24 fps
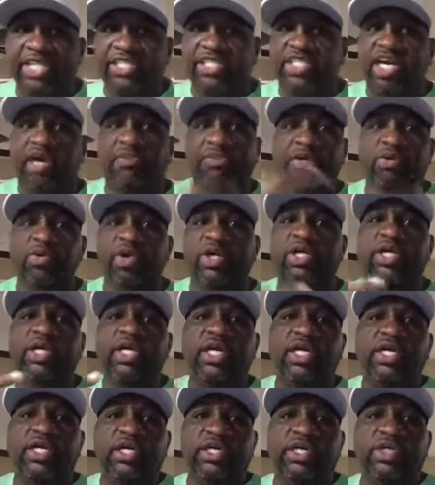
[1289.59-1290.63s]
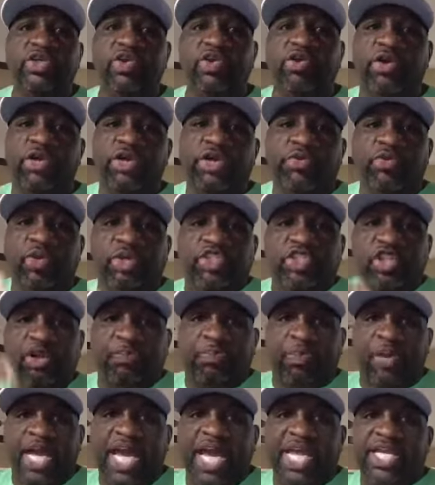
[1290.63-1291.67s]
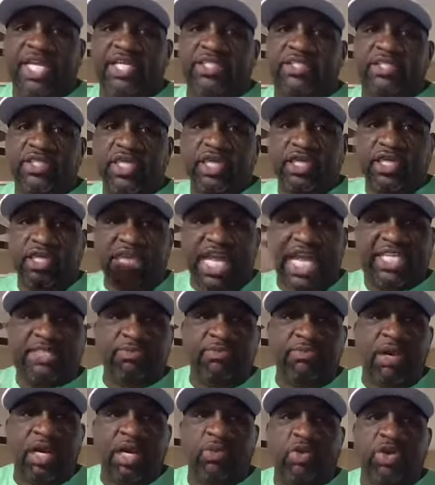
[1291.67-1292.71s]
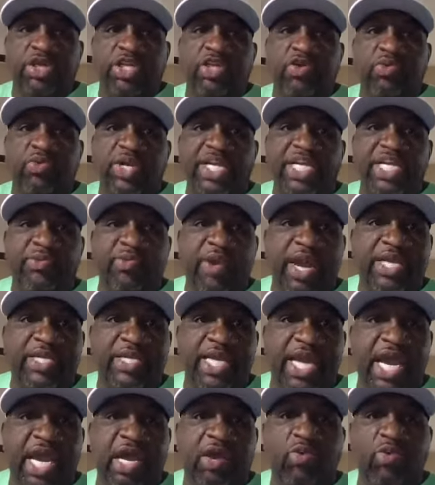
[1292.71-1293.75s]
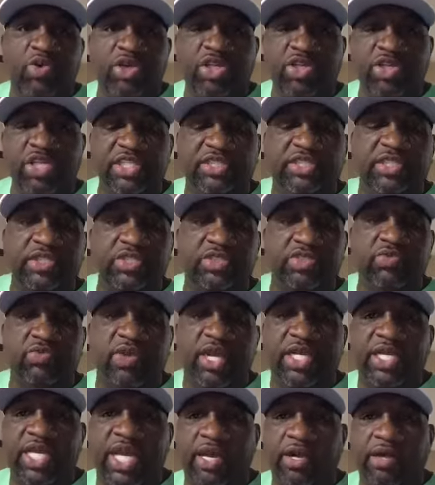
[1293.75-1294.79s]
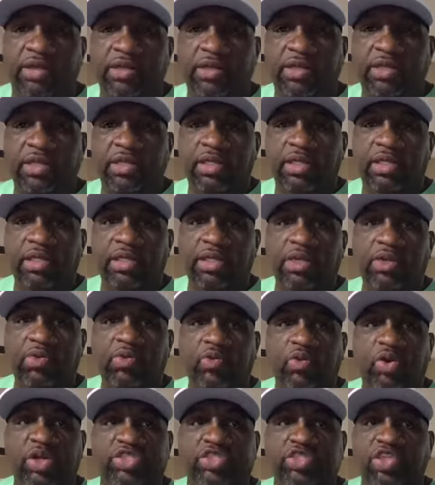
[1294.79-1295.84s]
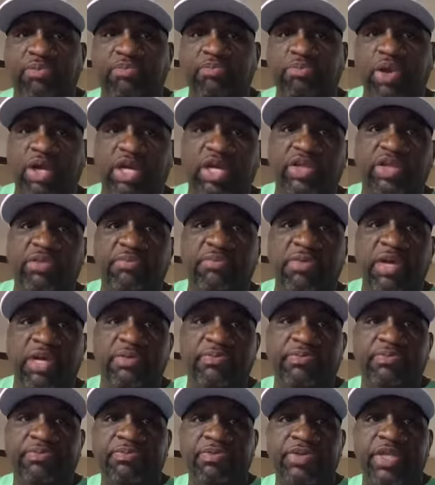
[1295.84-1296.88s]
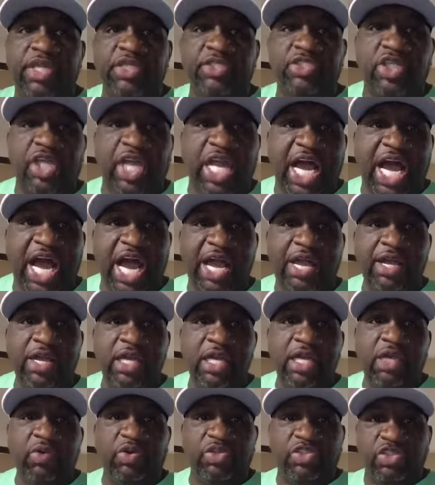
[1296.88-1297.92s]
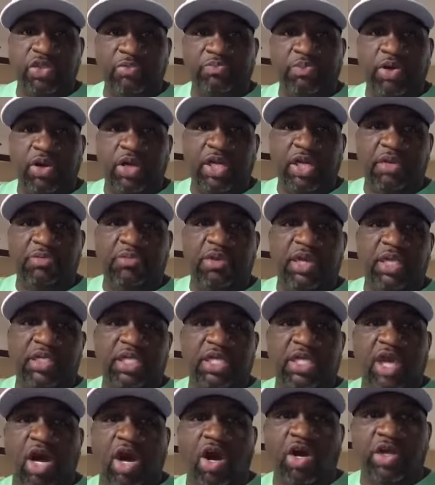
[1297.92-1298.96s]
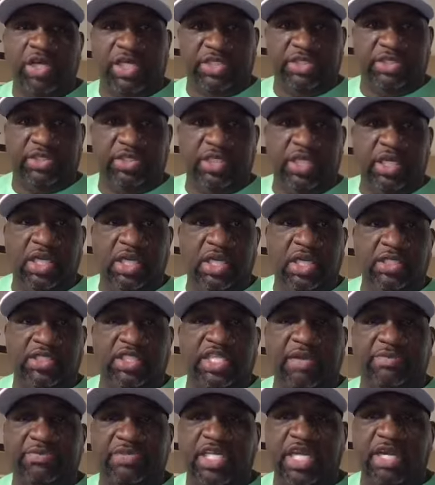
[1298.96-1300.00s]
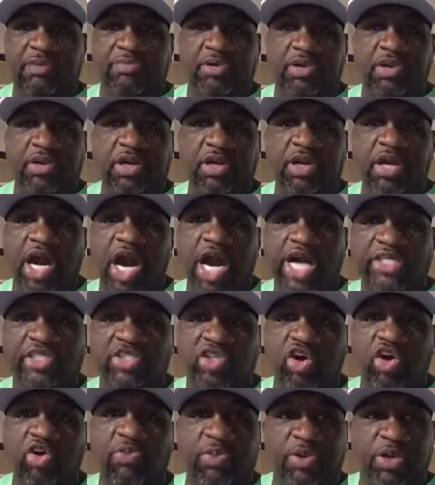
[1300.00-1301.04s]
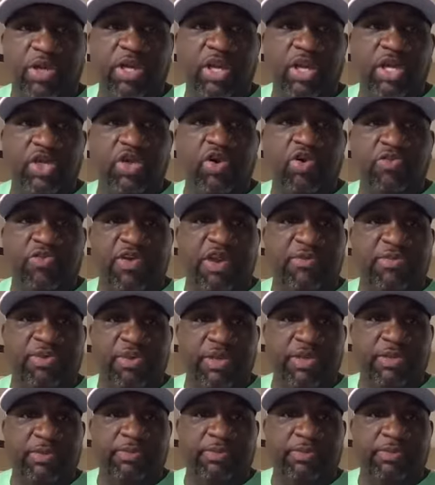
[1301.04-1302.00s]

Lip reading: tell me what your plan is next month, what are you reading right now? What are you listening to right now? What's your book of the month in July? What's your book of the month in August, September, October, November?